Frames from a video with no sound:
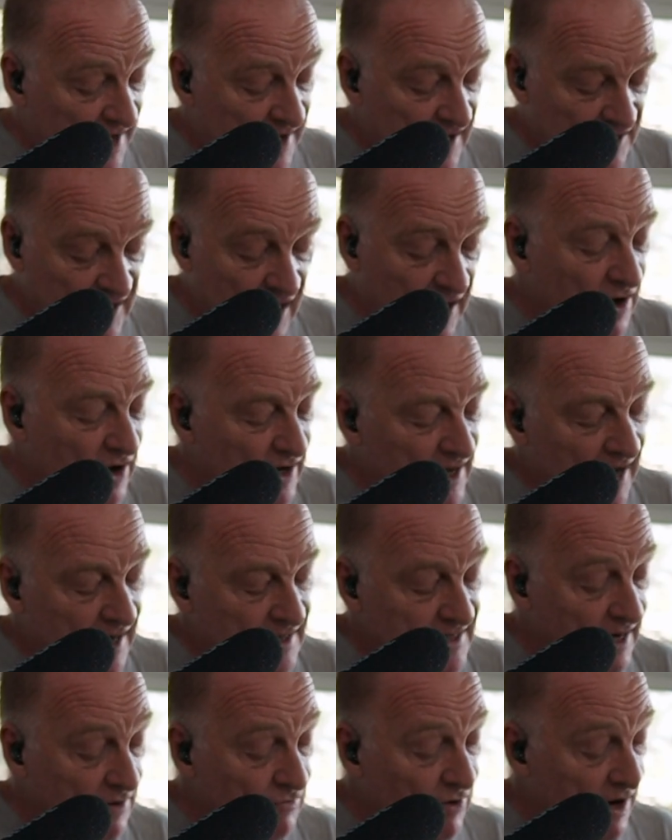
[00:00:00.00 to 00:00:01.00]
then
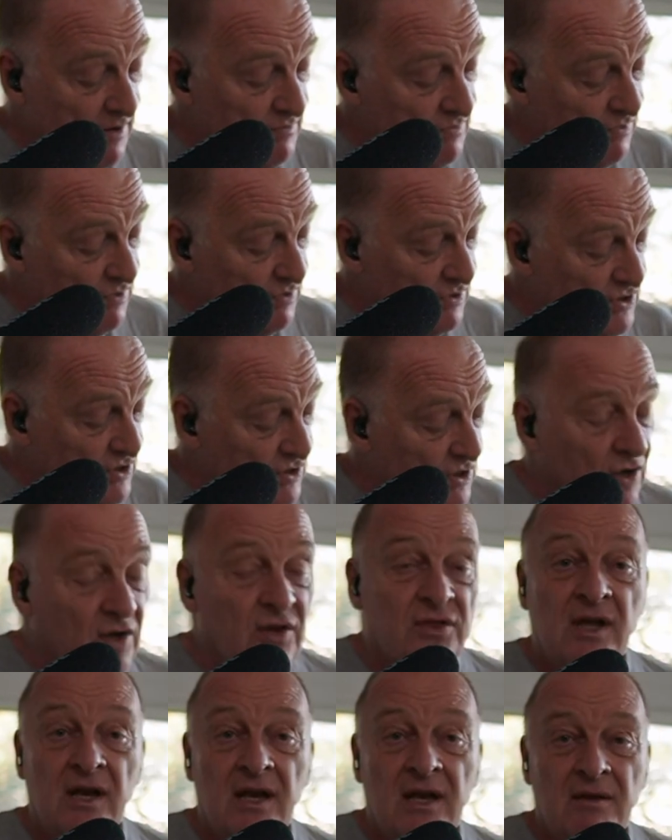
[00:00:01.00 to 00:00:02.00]
okay, take right.
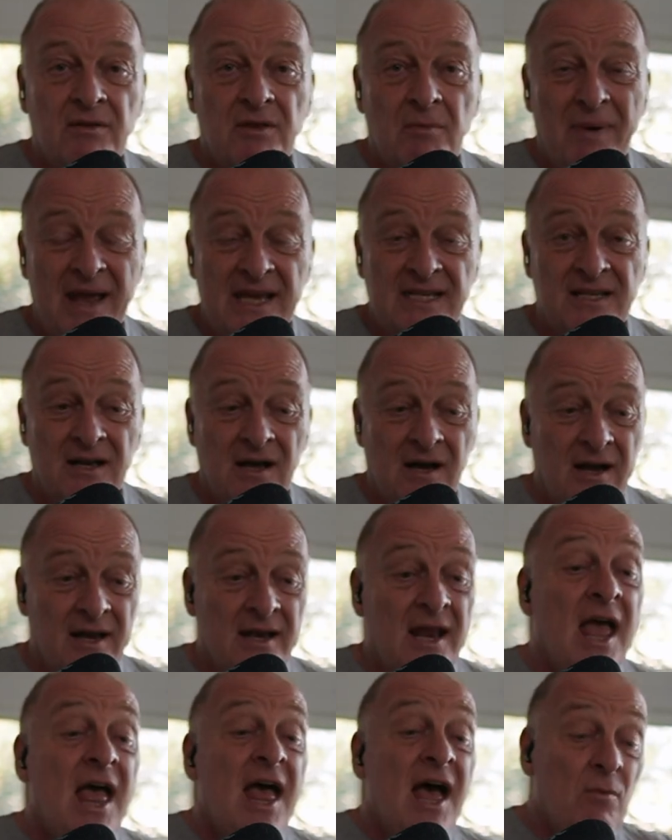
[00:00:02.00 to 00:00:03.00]
Look at the bass
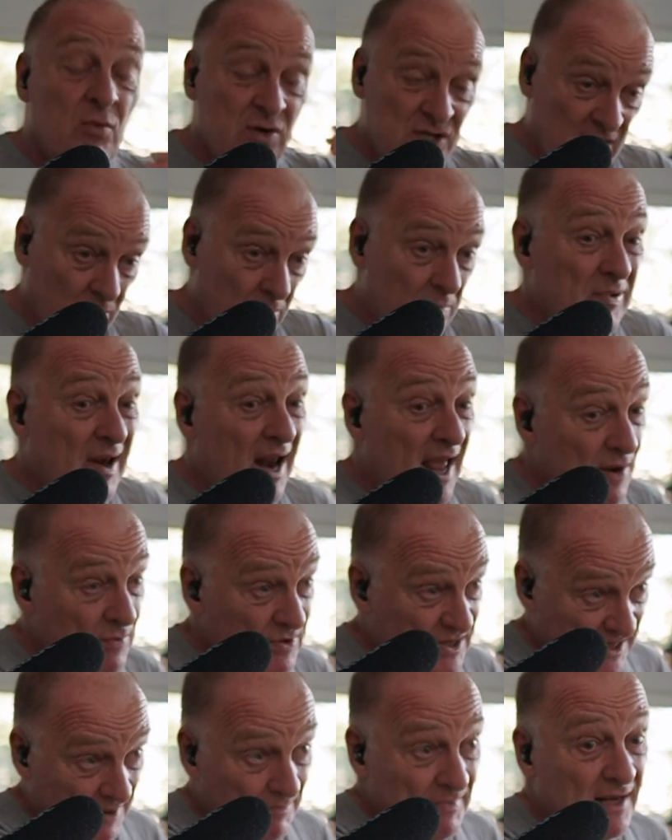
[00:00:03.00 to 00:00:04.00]
line, which I'll
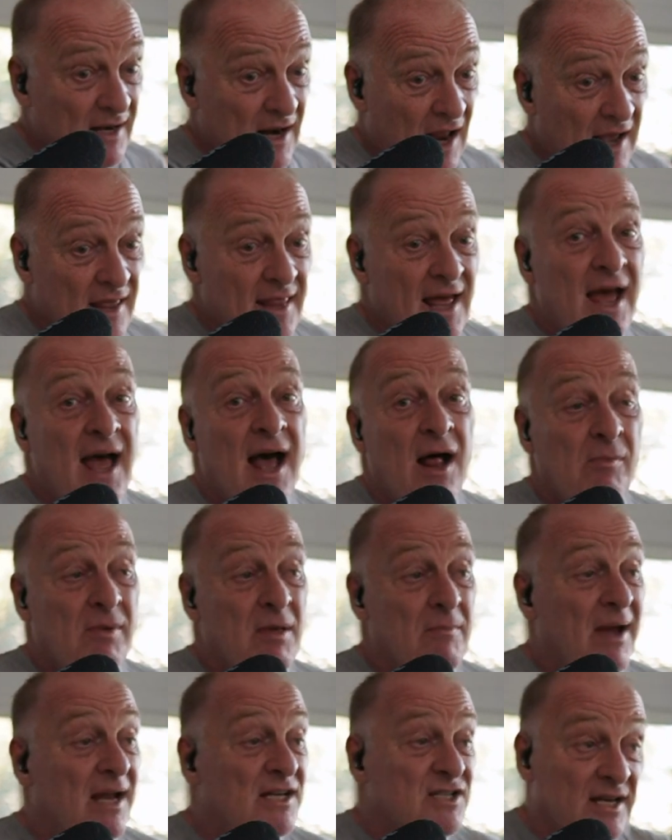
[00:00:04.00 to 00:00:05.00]
play with something like that
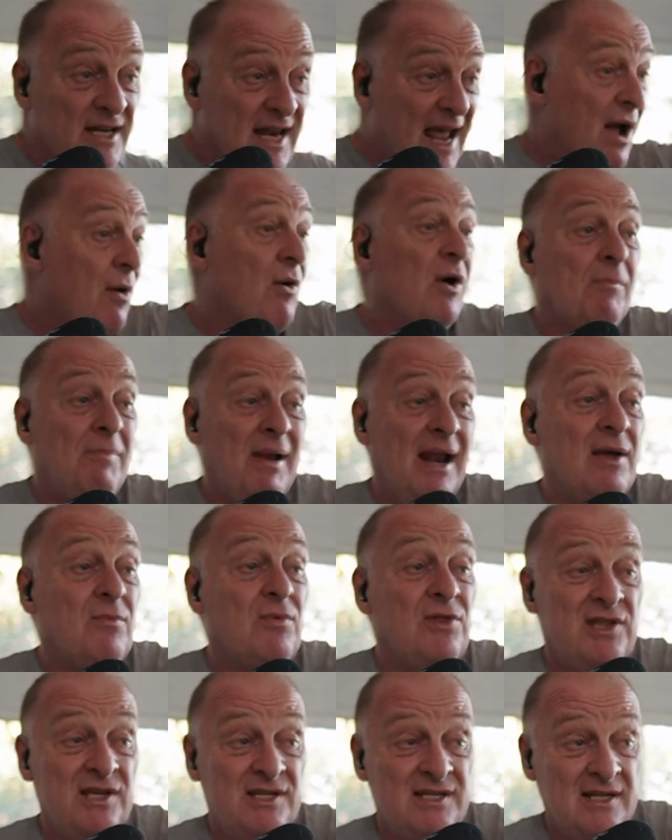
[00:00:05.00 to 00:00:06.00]
Albion patch, and now I'll
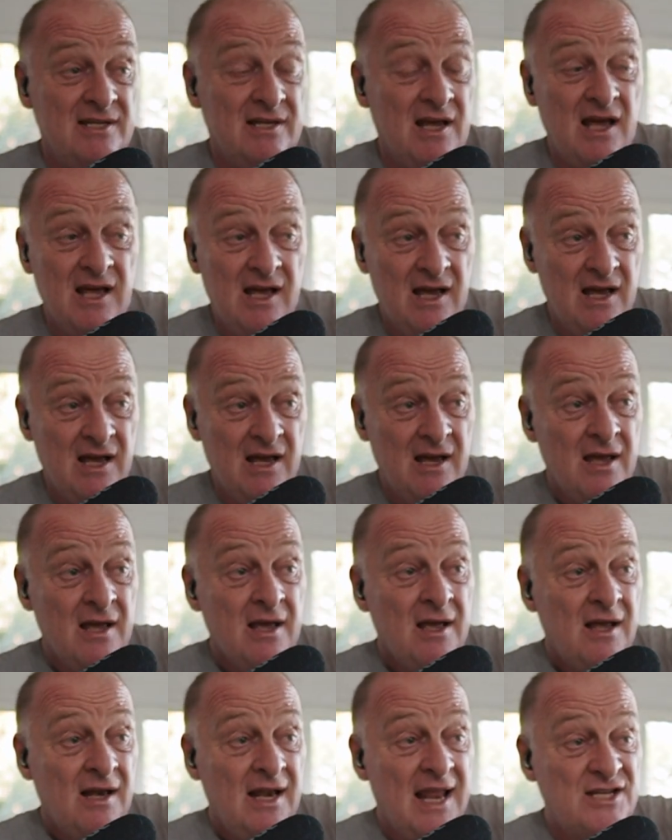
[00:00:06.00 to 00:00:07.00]
play with this
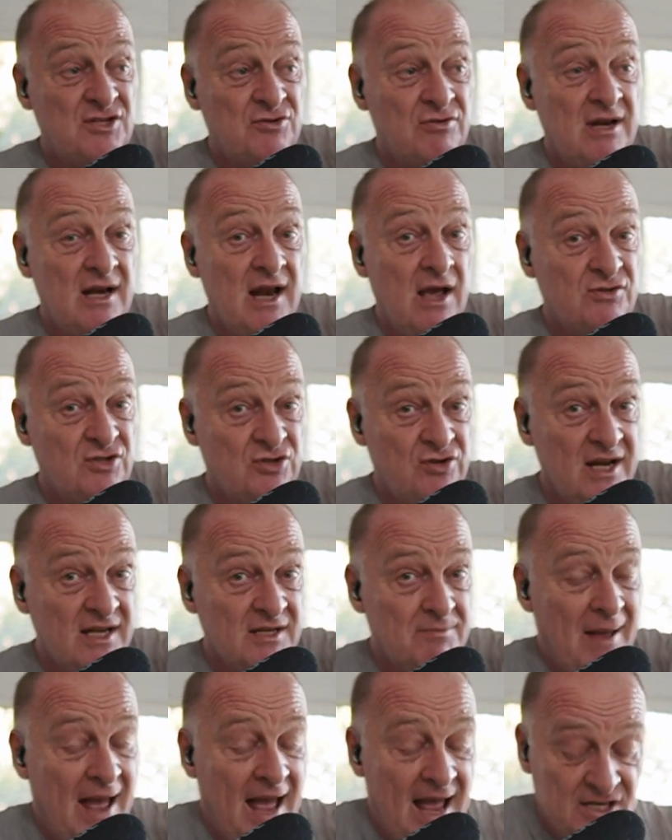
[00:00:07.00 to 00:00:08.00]
Legendary Low
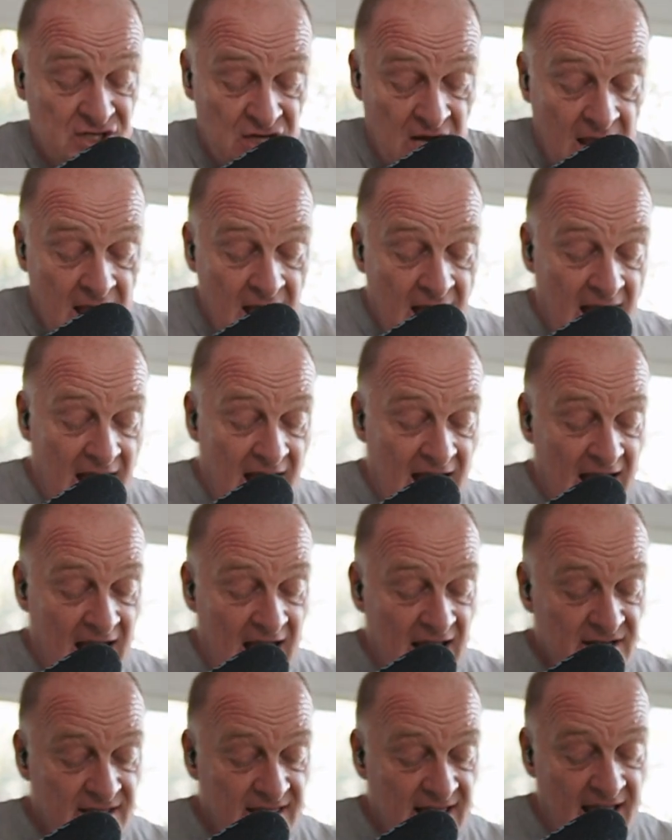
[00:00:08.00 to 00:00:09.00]
Strings patch,
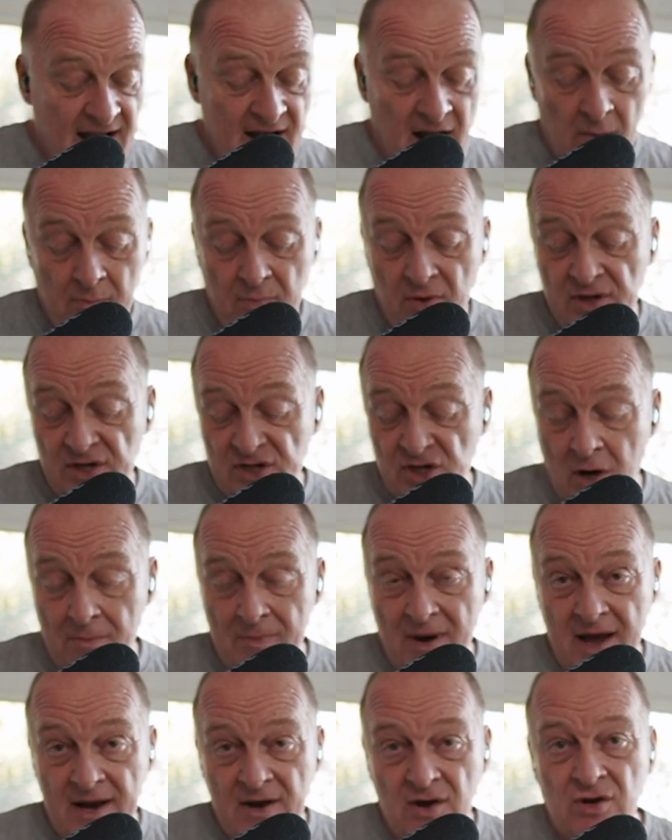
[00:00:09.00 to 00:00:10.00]
and then I'll put the
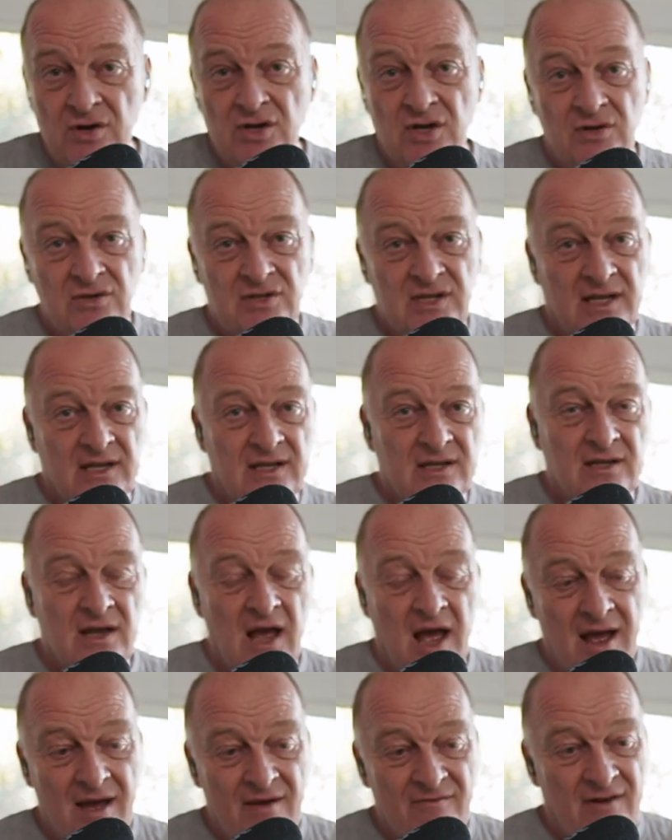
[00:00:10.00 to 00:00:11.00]
top line on
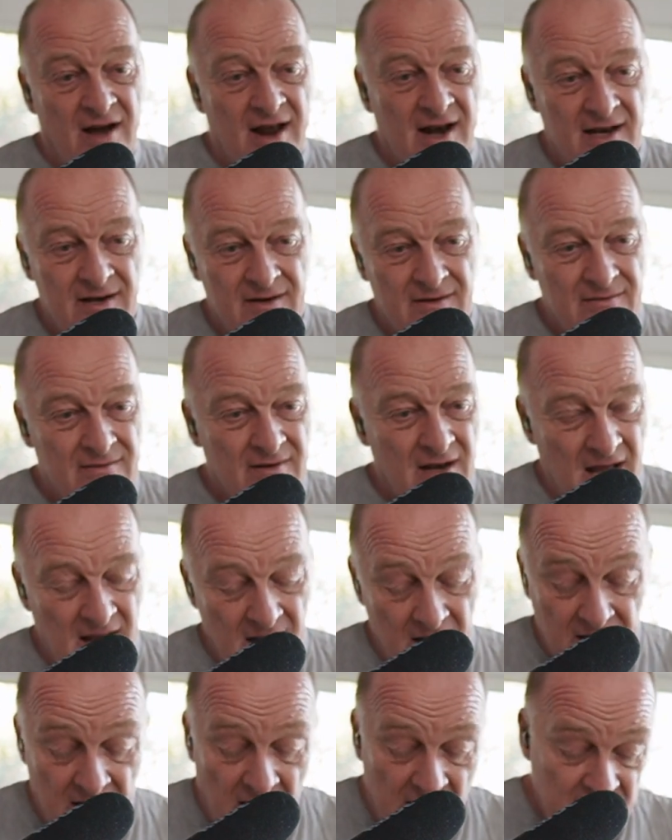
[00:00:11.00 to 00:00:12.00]
using violin
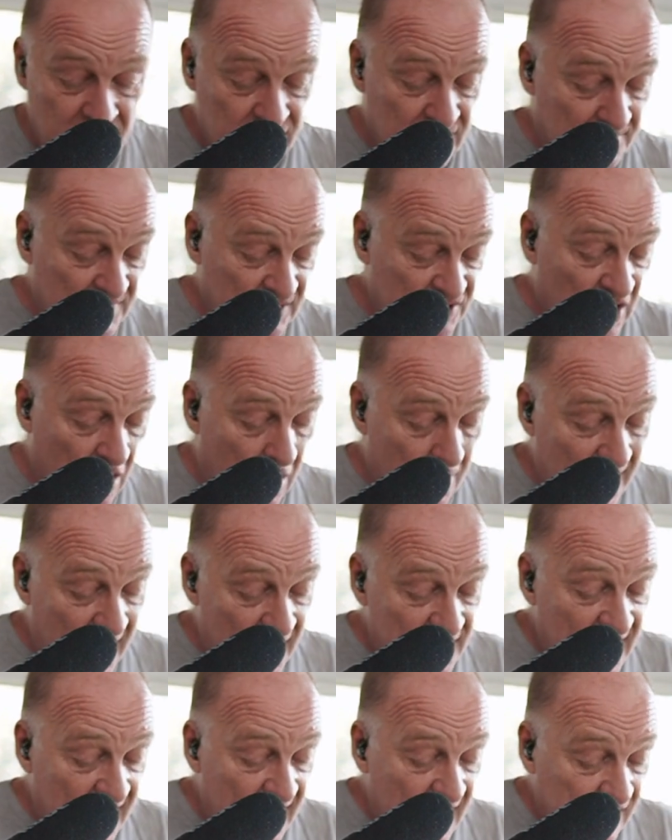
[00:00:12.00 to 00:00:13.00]
legatos up the
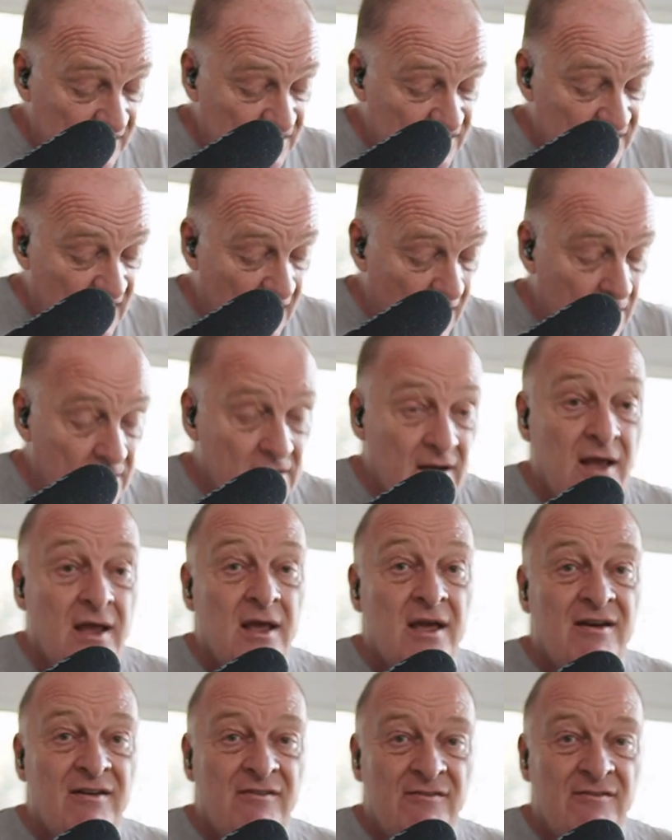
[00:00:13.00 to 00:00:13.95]
top, and then I'll start